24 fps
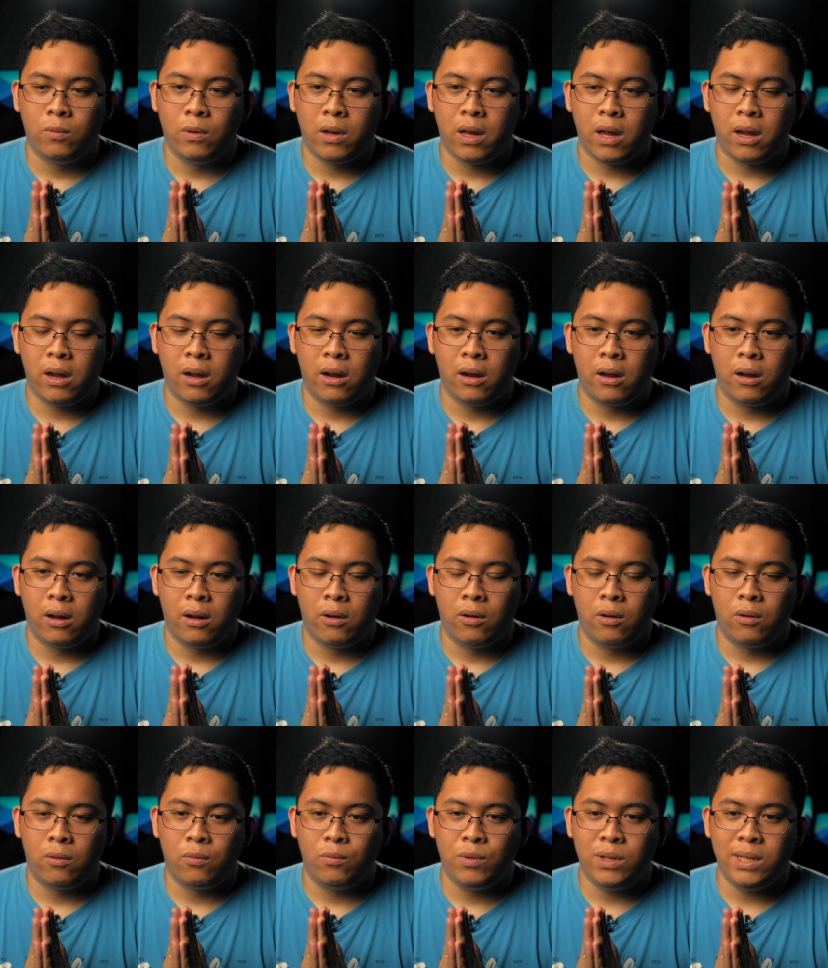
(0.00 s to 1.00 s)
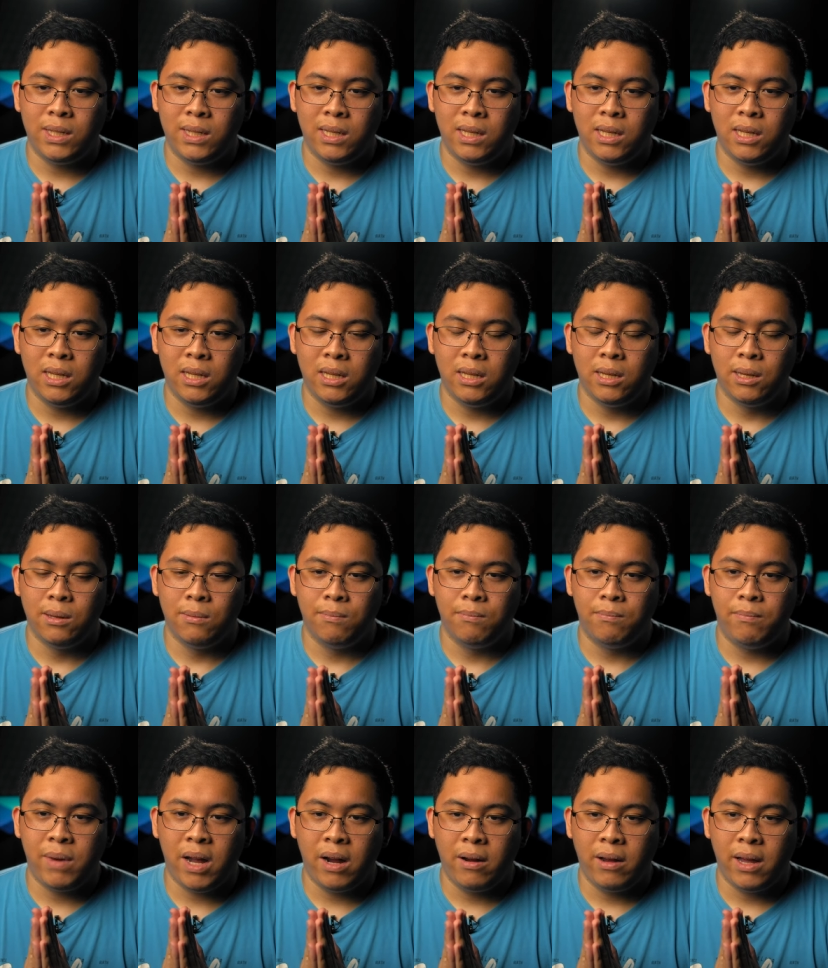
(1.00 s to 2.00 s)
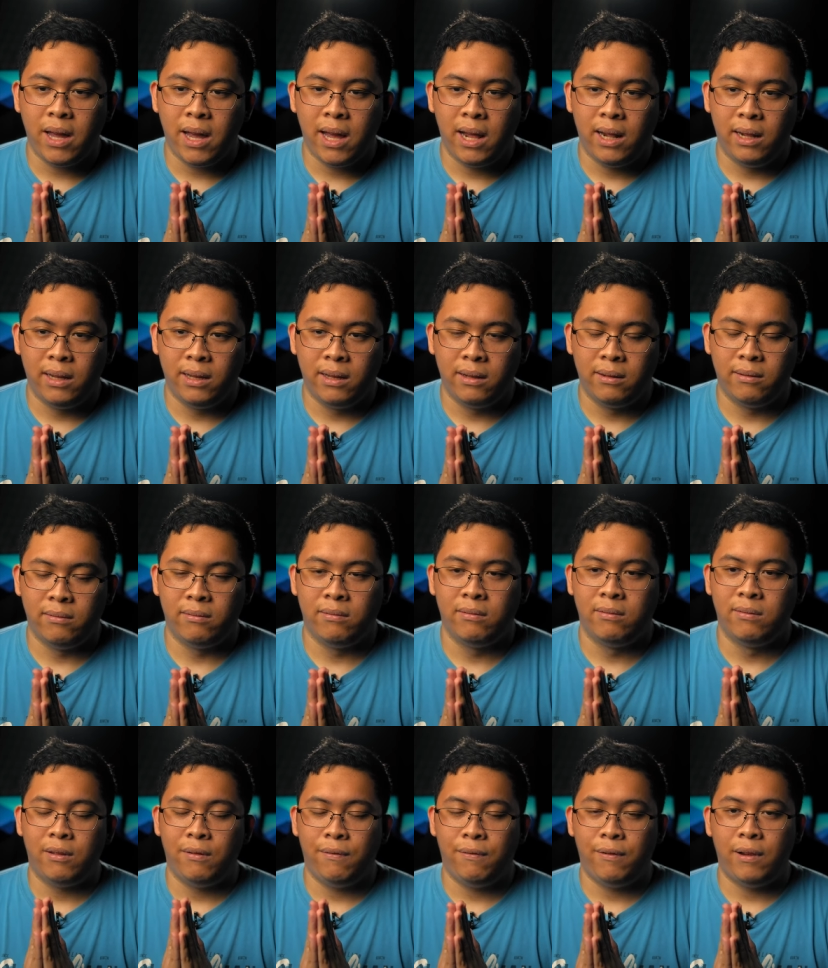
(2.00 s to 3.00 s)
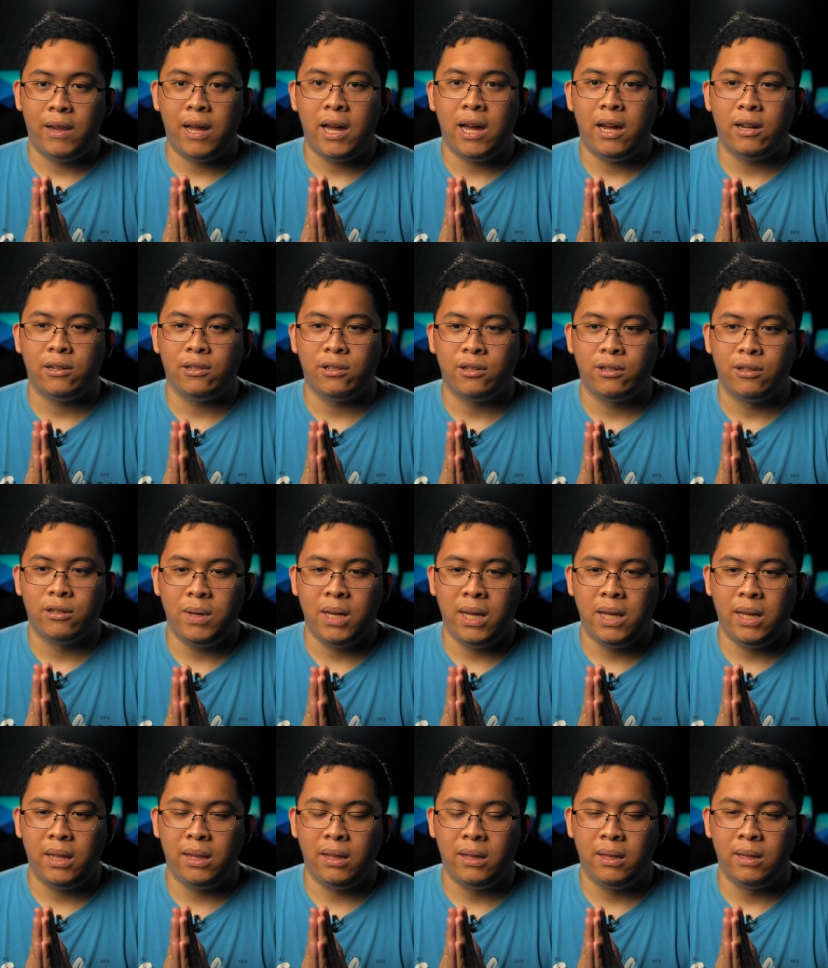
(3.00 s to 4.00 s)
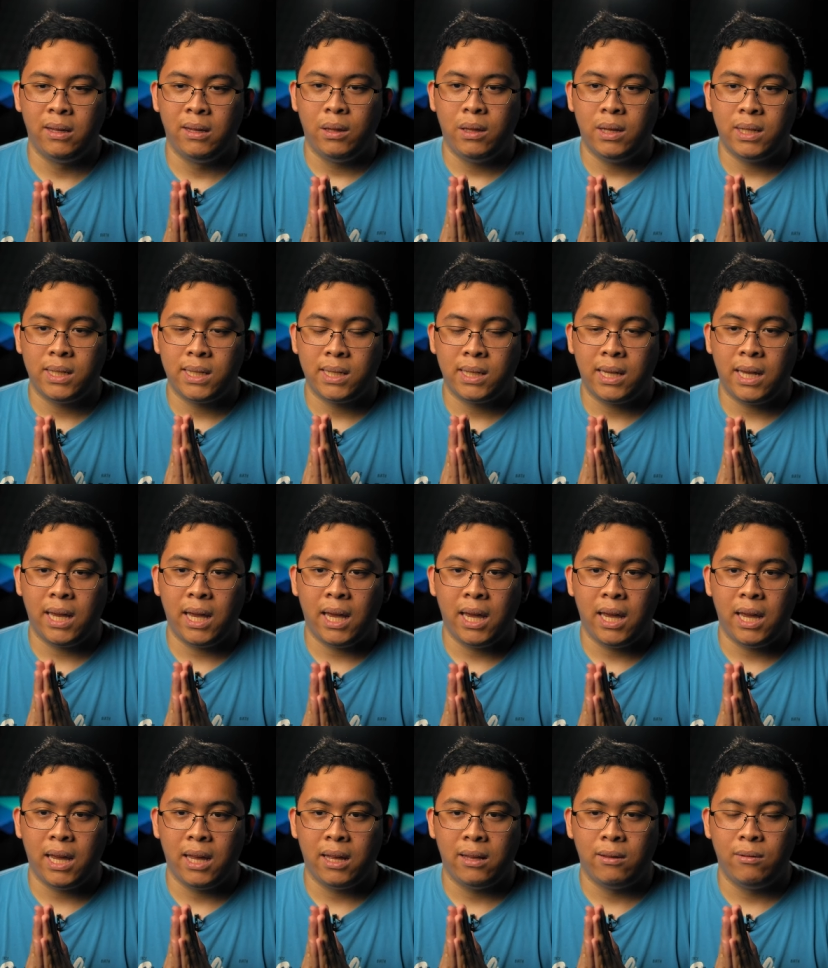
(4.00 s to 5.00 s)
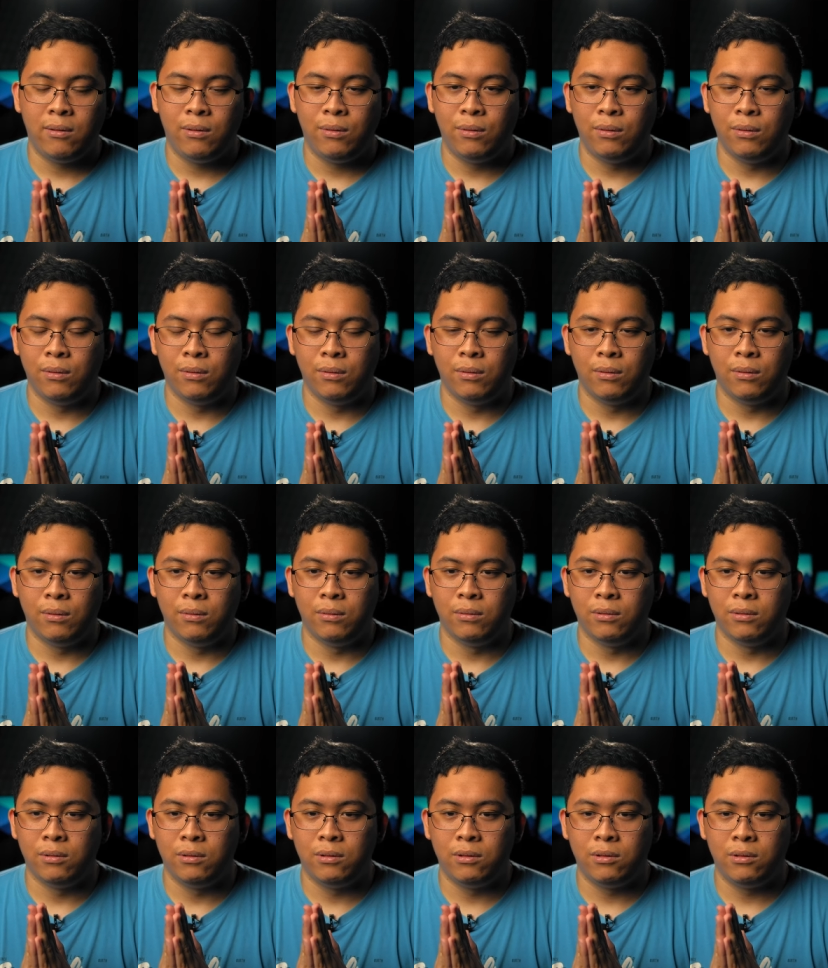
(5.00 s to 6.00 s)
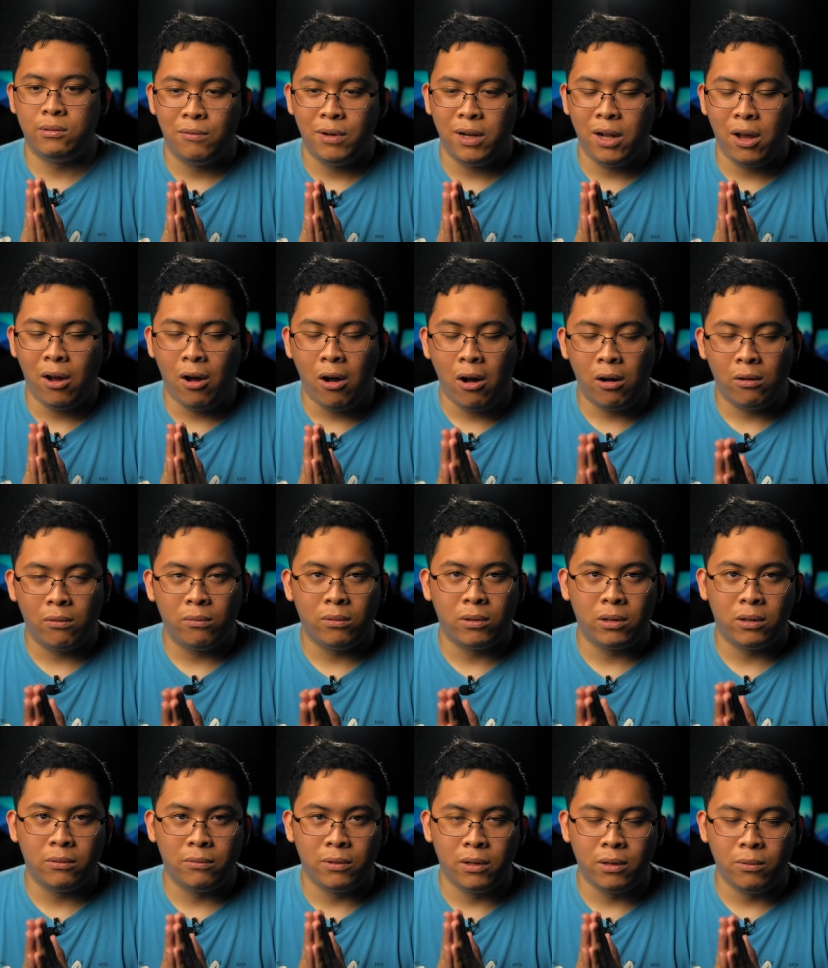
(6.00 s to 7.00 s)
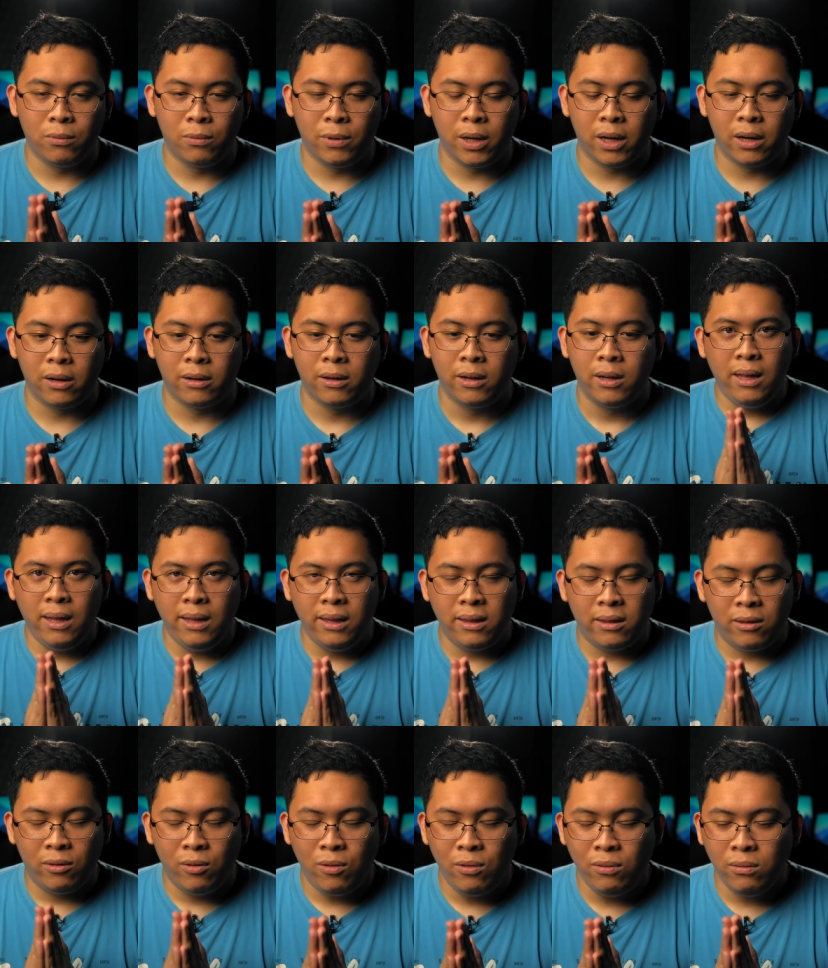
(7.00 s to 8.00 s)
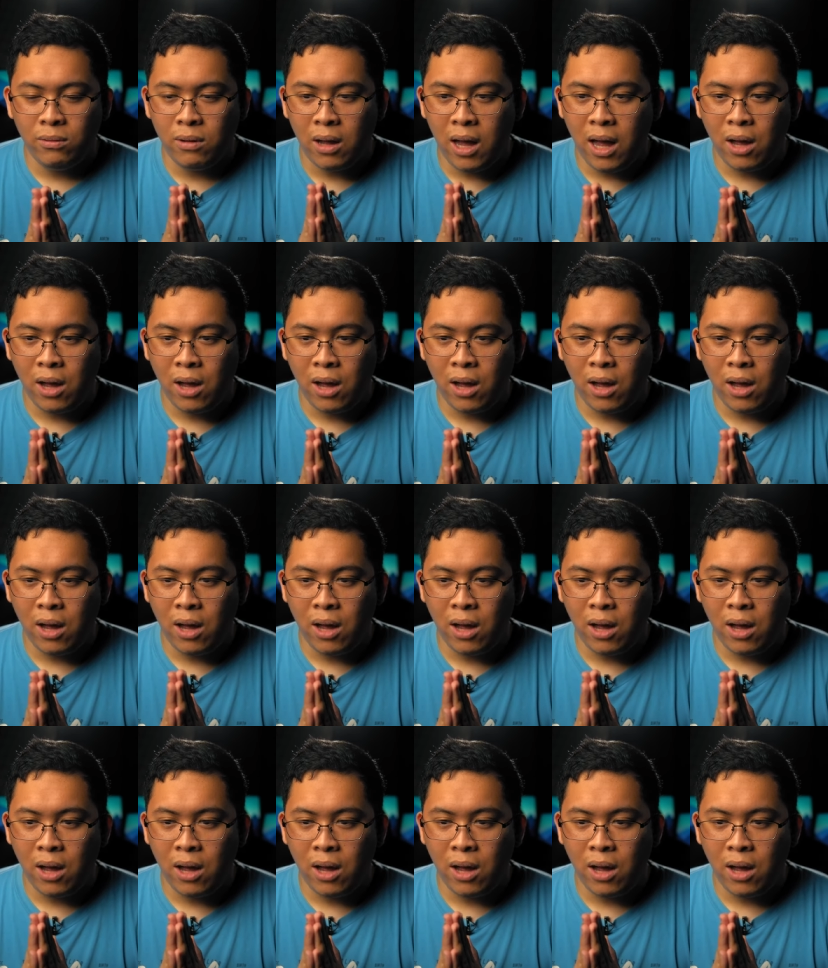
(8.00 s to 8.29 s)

where we see Barry Allen, the Flash, being this kid who's really awkward, really weird. They don't